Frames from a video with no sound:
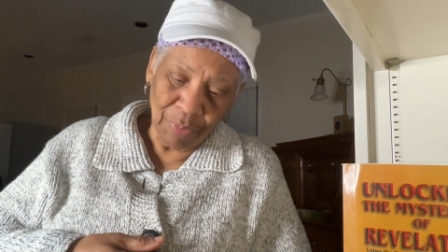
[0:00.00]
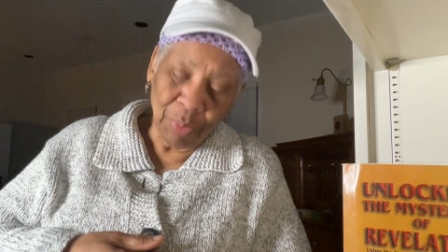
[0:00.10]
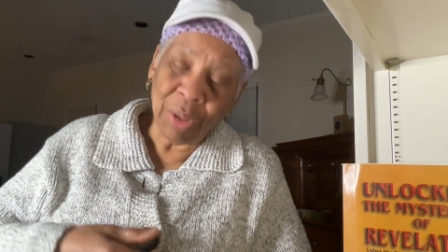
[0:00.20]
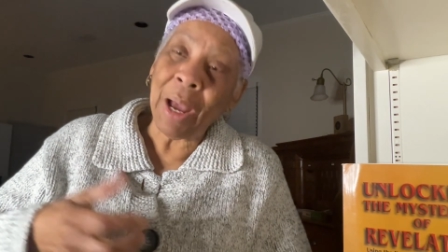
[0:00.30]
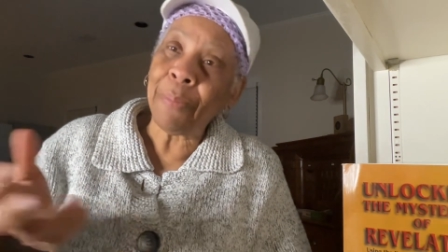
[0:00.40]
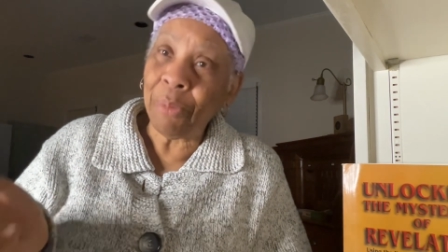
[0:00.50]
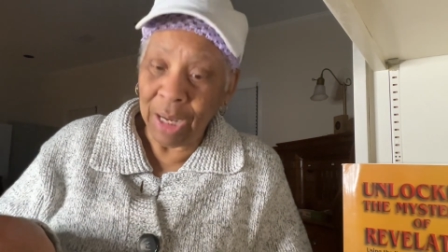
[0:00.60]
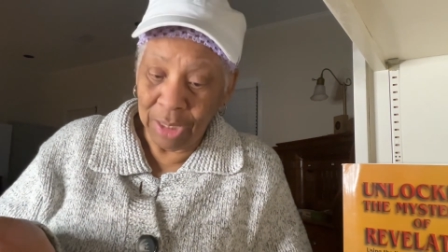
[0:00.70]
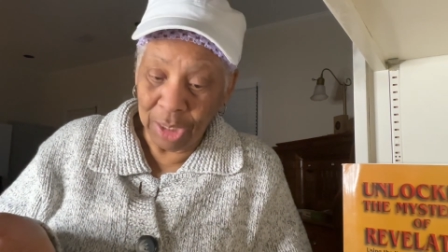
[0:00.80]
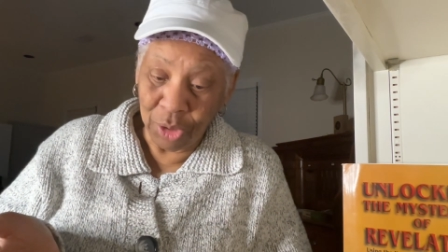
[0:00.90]
But I
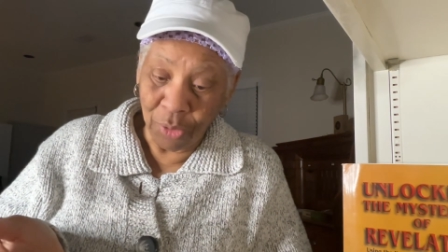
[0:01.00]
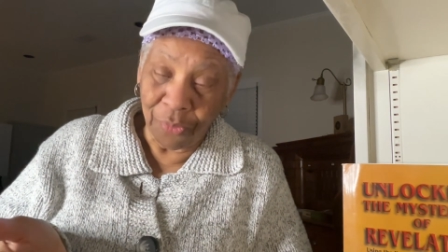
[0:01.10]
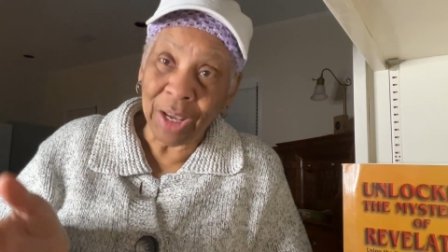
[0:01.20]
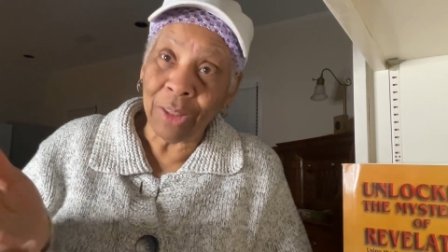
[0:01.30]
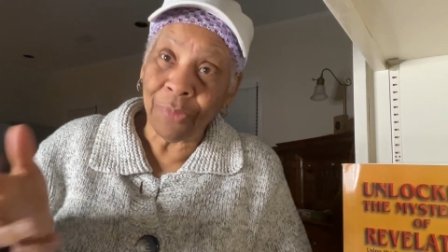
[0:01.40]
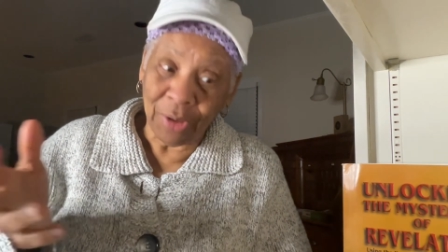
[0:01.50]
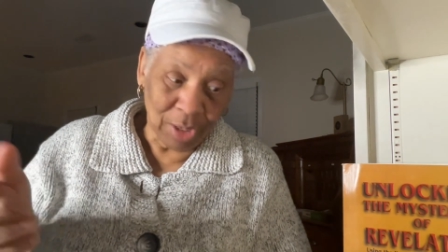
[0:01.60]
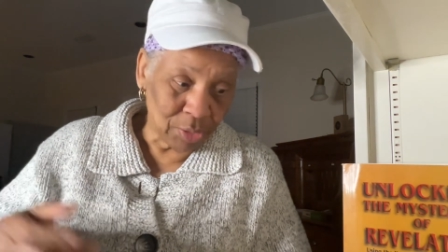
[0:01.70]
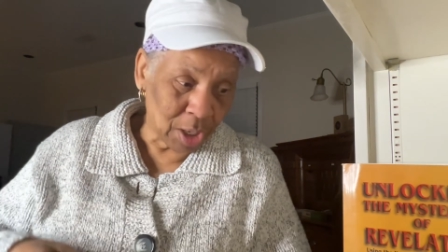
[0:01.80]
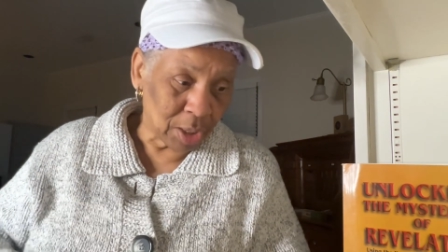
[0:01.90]
pray that your faith
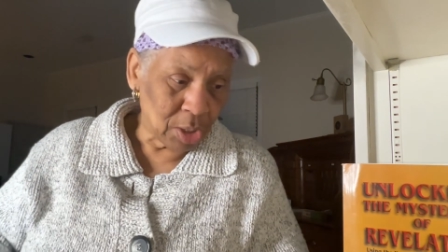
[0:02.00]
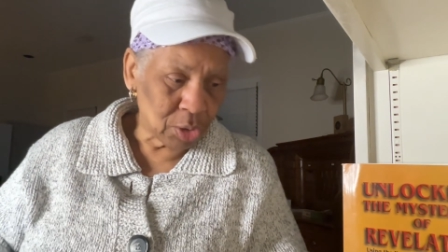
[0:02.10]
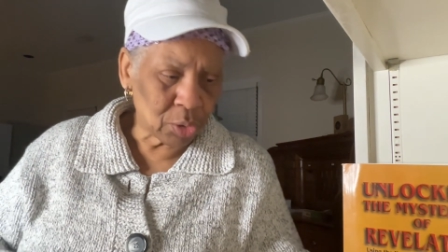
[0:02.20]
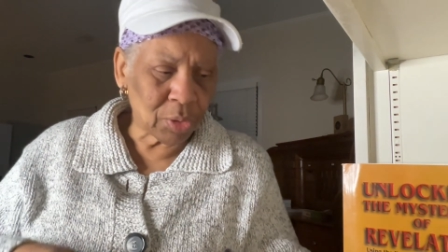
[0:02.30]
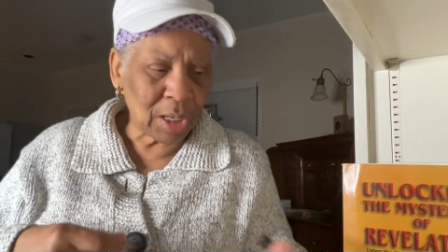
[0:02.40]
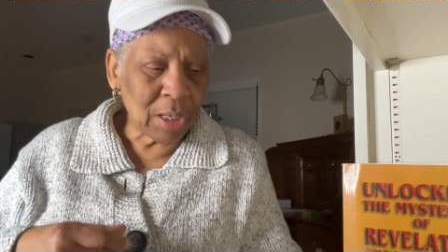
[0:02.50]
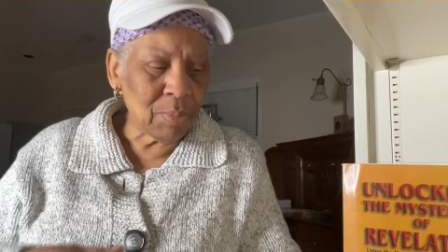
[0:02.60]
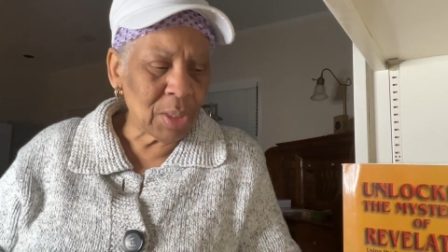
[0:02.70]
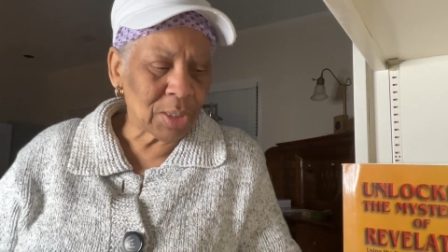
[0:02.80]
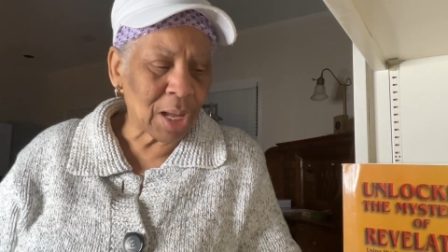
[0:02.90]
fail not. So the
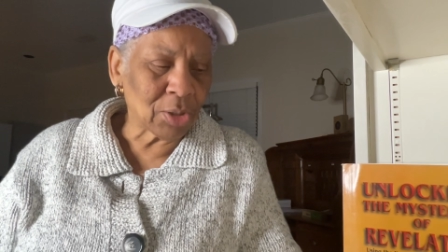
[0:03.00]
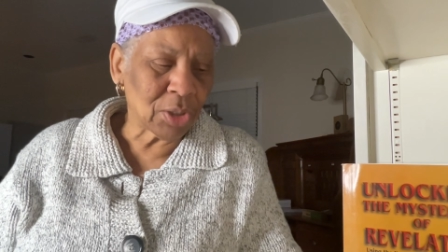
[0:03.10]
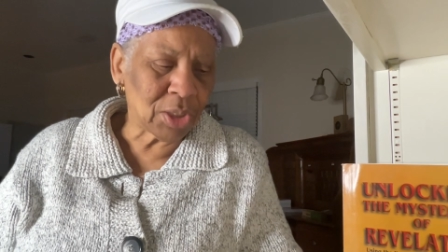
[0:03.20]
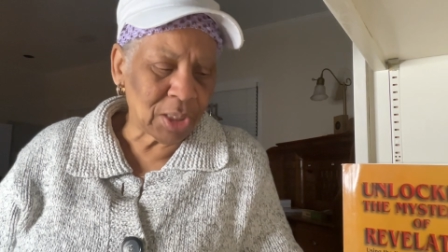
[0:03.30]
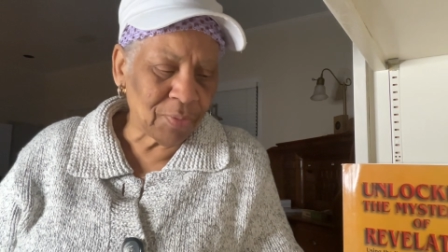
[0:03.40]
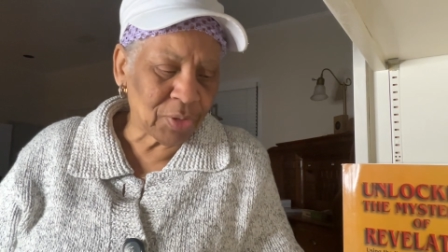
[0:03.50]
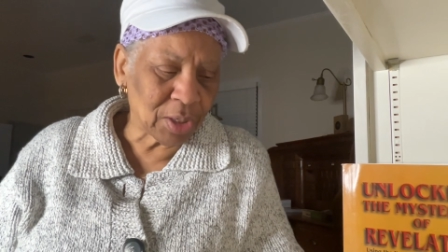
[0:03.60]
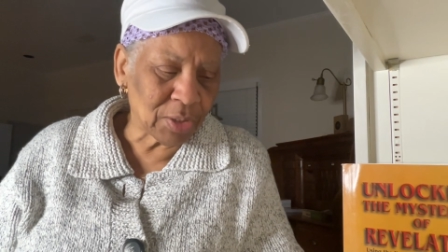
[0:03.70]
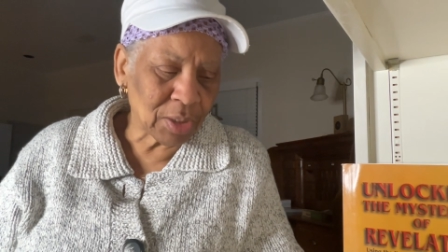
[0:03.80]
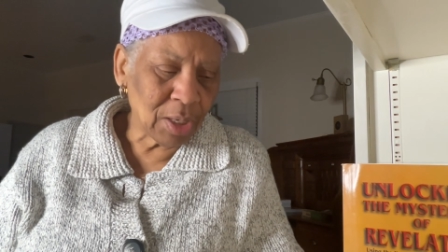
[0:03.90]
enemy's out to sift
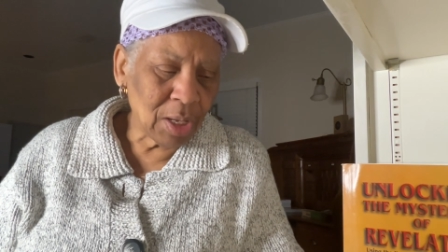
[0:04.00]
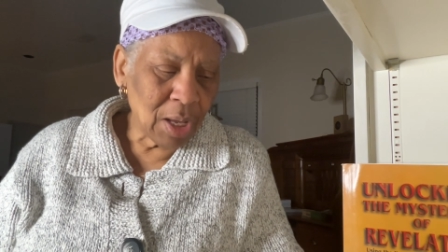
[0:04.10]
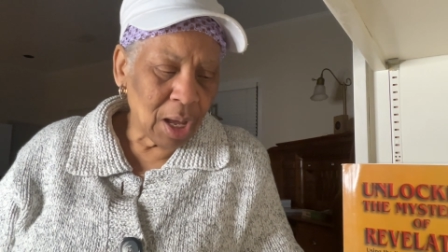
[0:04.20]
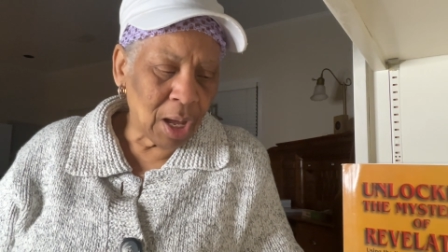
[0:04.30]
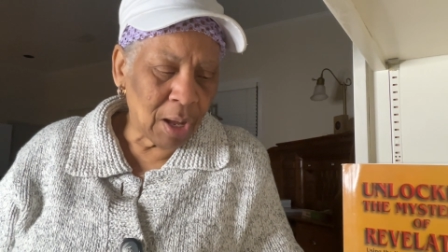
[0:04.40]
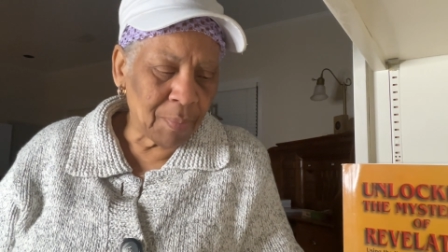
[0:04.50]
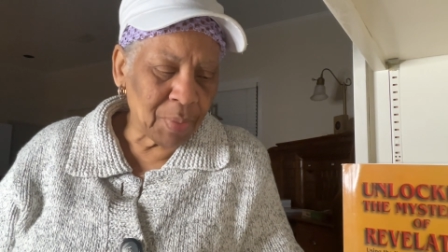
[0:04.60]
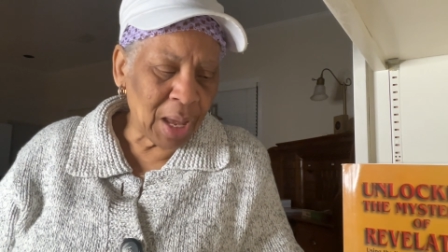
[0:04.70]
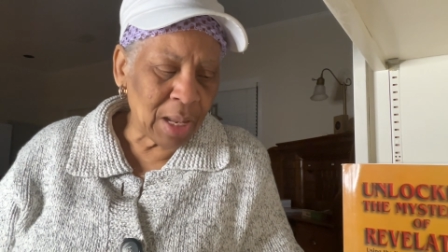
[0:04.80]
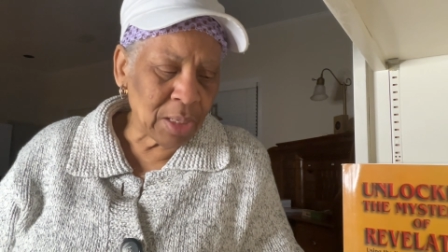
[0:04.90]
us, uh,
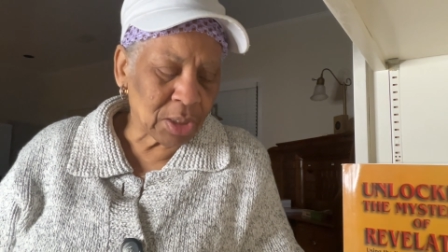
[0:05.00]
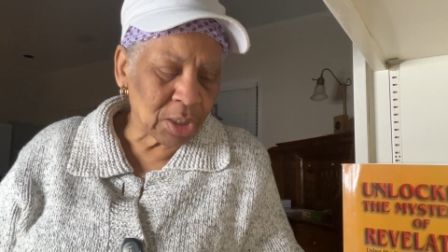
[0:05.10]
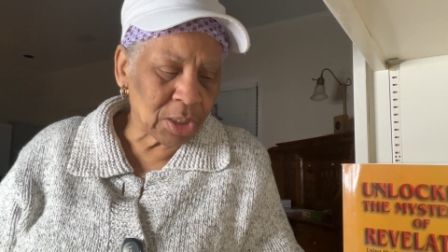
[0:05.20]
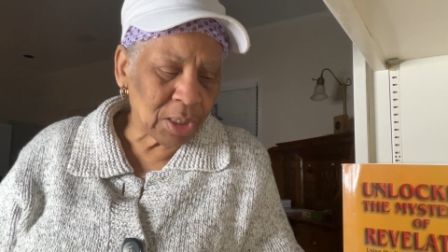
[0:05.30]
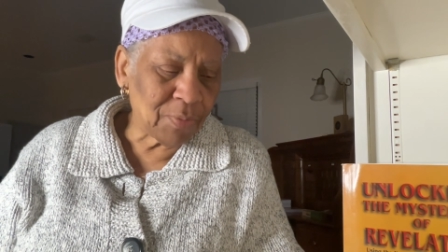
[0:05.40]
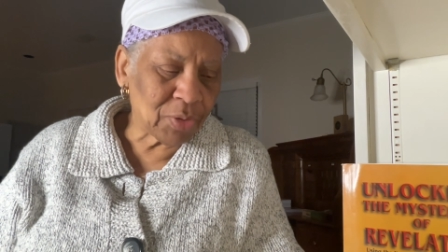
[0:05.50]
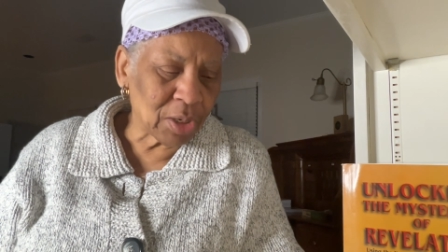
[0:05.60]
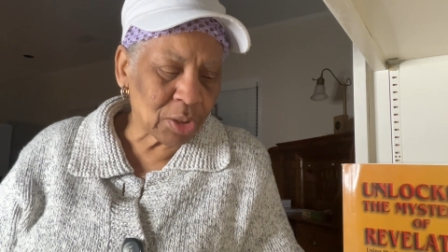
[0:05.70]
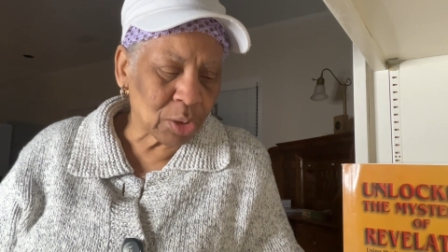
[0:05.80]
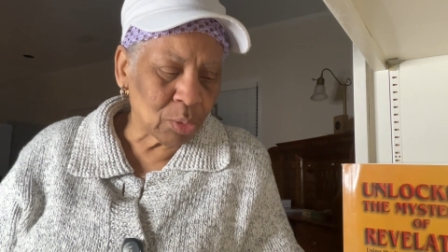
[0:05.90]
and it's to sift
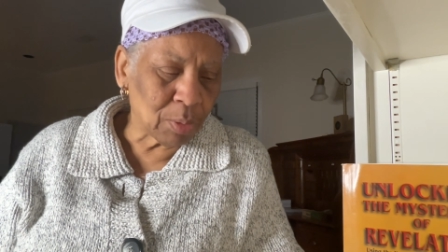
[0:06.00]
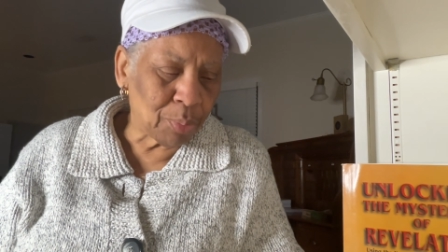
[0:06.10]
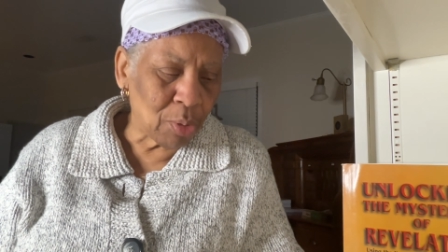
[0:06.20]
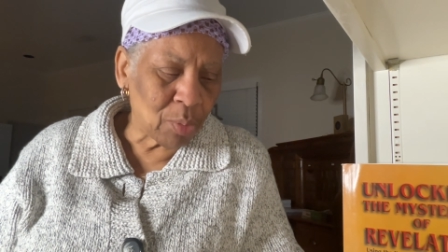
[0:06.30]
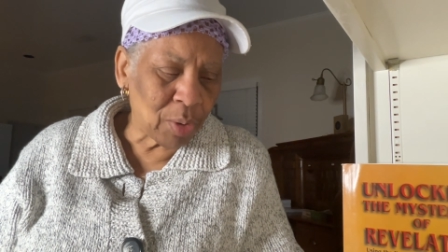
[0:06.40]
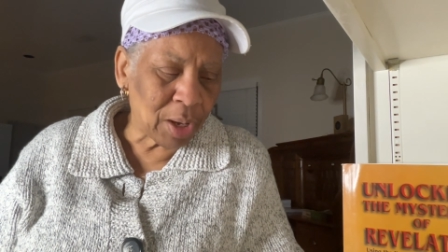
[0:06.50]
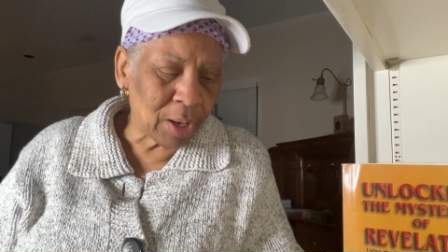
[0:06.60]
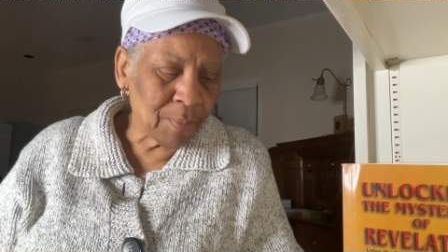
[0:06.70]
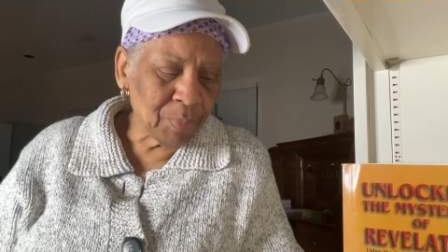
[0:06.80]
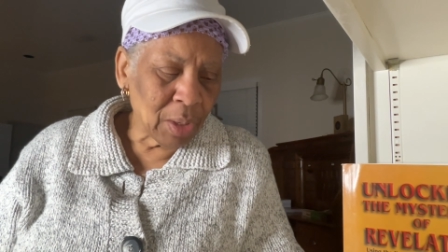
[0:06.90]
us to the point
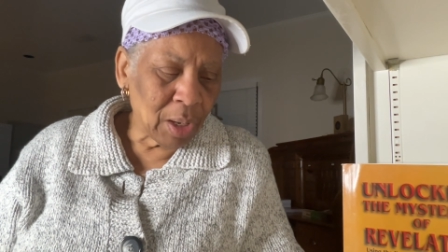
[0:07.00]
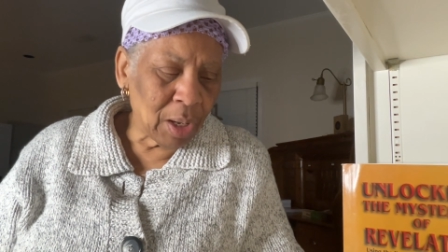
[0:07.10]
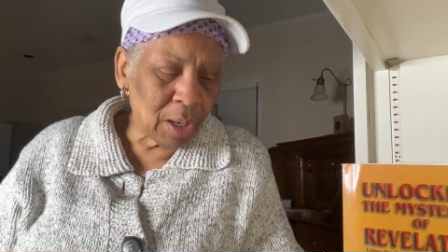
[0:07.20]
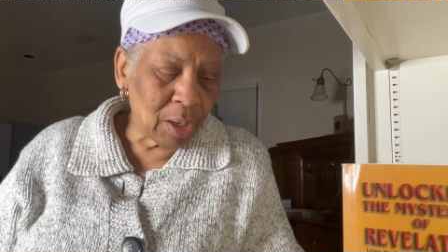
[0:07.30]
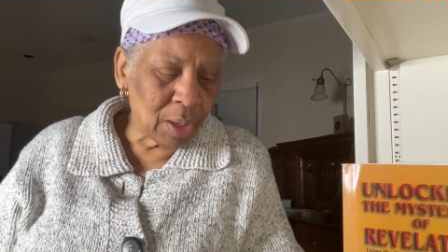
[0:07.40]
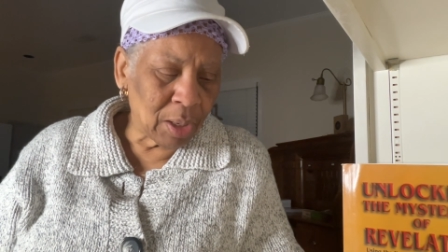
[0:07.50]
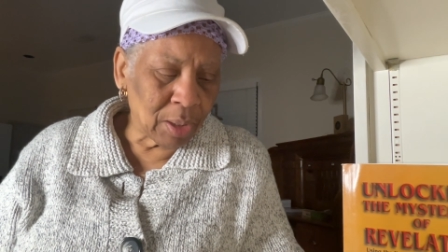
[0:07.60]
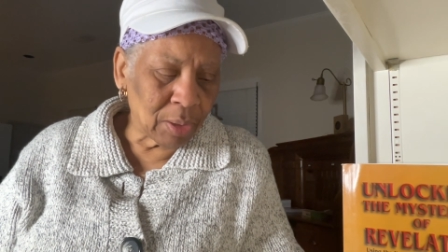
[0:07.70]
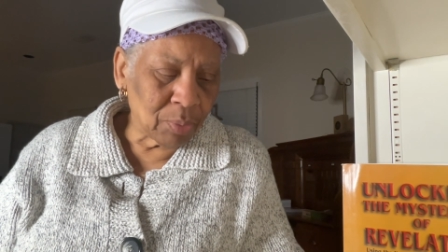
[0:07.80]
where uh, uh, uh,